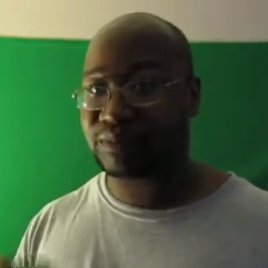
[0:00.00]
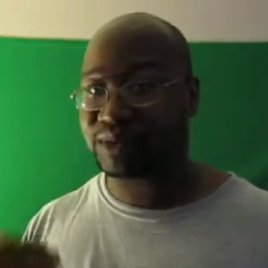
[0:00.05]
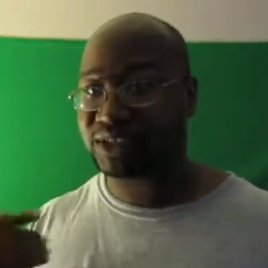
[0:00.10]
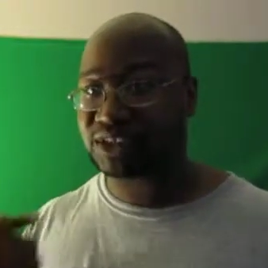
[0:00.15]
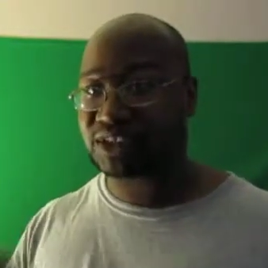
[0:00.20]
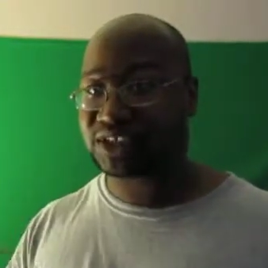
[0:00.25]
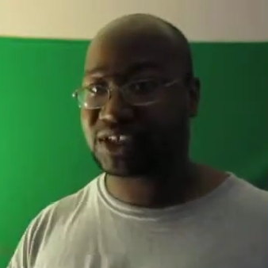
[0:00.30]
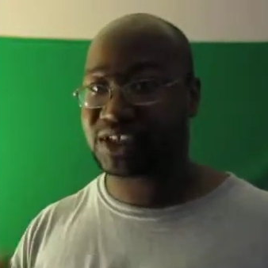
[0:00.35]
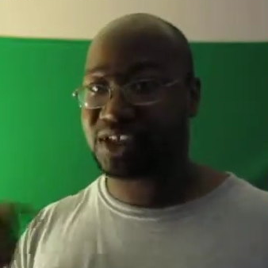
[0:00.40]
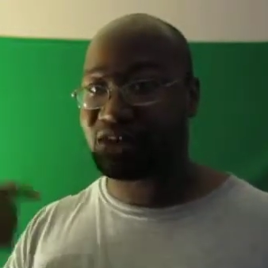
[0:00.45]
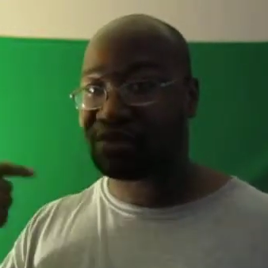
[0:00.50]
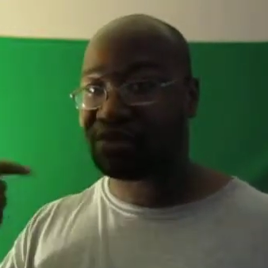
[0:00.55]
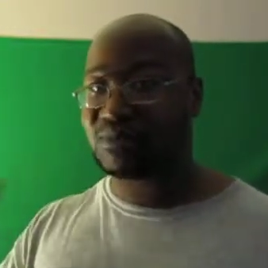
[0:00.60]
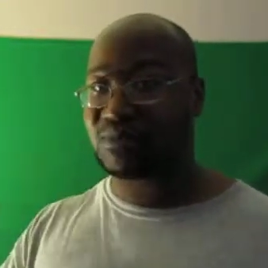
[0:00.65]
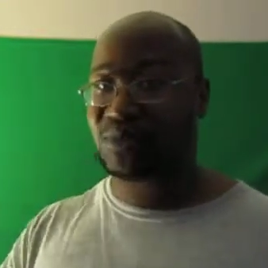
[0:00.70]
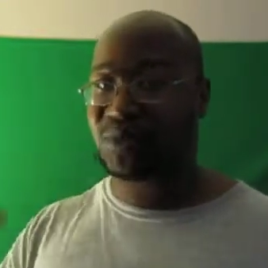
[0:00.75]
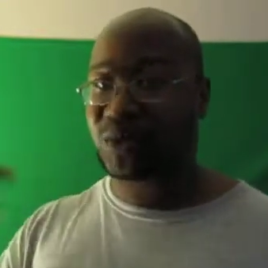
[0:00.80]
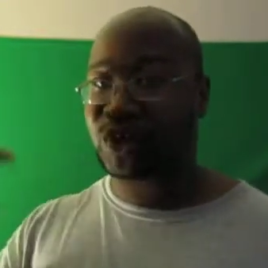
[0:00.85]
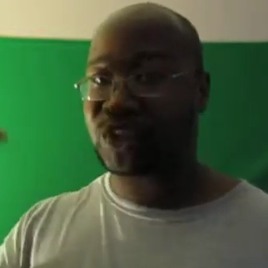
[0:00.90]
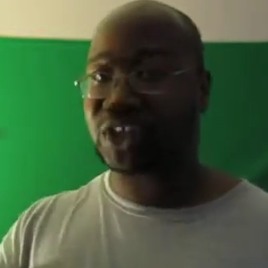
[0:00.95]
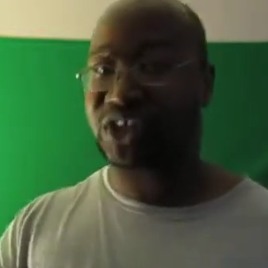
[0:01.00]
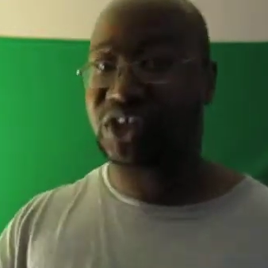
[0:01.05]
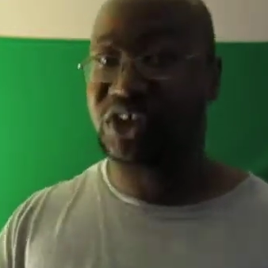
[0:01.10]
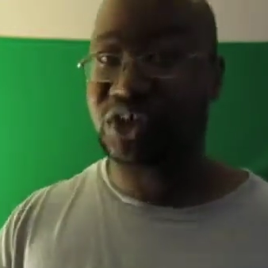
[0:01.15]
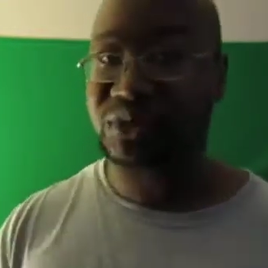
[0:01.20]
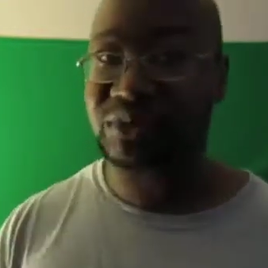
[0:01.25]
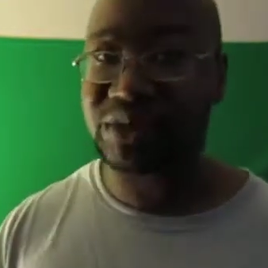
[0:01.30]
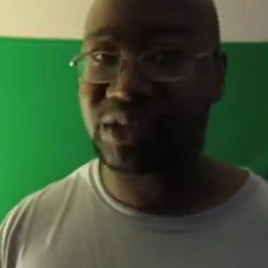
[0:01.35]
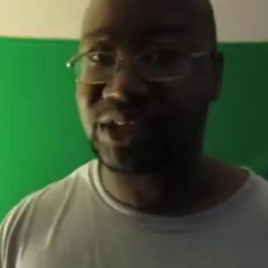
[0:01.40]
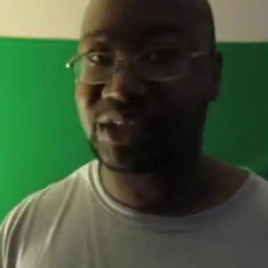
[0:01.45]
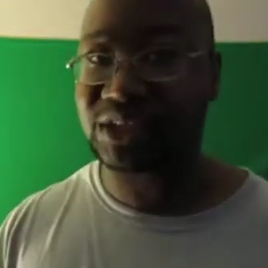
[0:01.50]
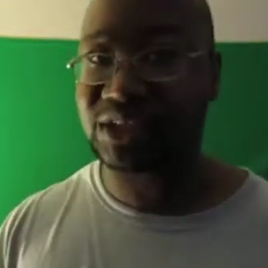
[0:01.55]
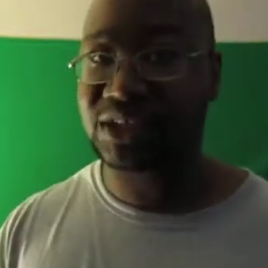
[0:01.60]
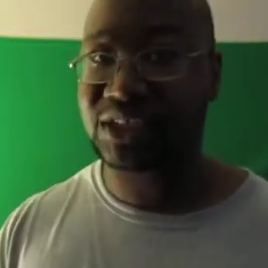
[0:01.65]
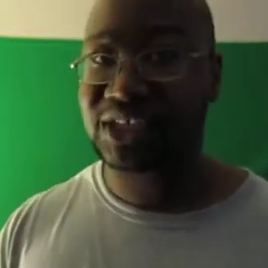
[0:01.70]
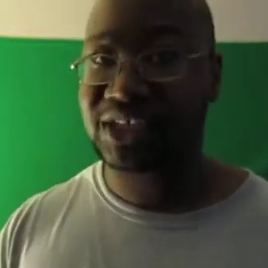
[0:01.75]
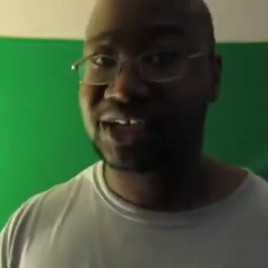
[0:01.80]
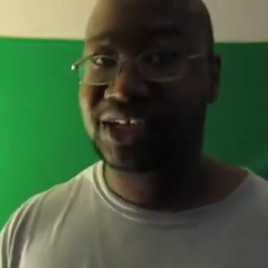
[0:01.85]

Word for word: but sell more units,